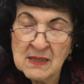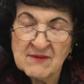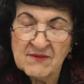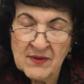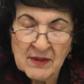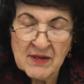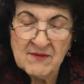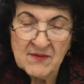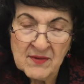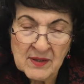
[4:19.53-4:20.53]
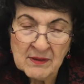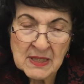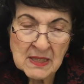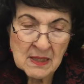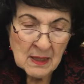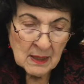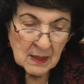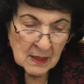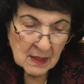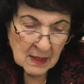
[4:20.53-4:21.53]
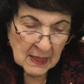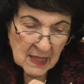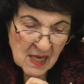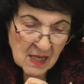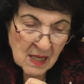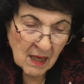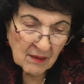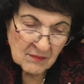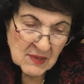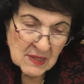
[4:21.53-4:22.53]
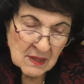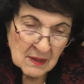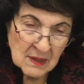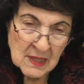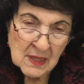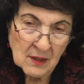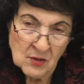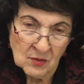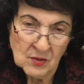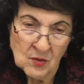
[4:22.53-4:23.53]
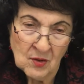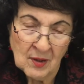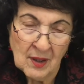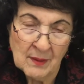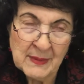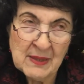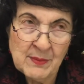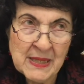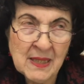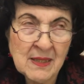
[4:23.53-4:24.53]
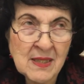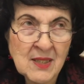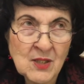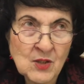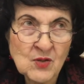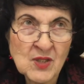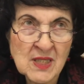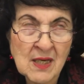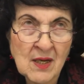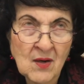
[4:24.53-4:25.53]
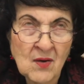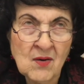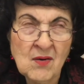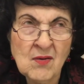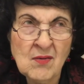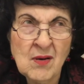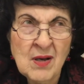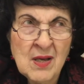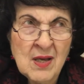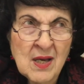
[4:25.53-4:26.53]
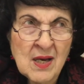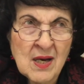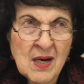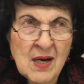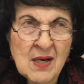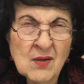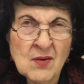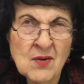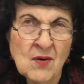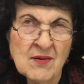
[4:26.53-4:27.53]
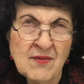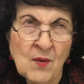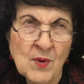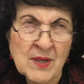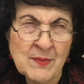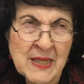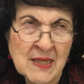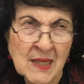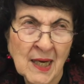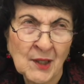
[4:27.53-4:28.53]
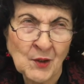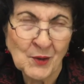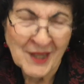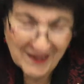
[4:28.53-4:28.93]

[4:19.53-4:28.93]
very, very, he loves the Karaoke Club. In the beginning, he used to say, "Oh, I don't know if I want to be in a karaoke."